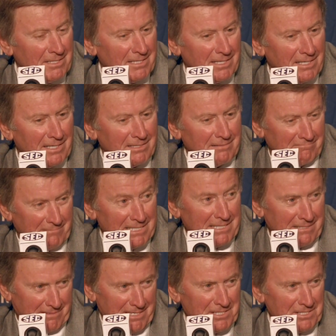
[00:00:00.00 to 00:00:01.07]
Uh,
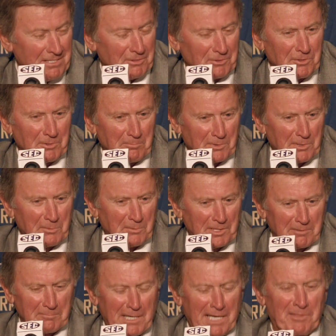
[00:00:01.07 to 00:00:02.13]
he's, he's still doing pretty
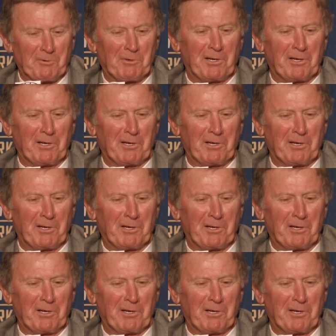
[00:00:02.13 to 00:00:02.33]
well, by the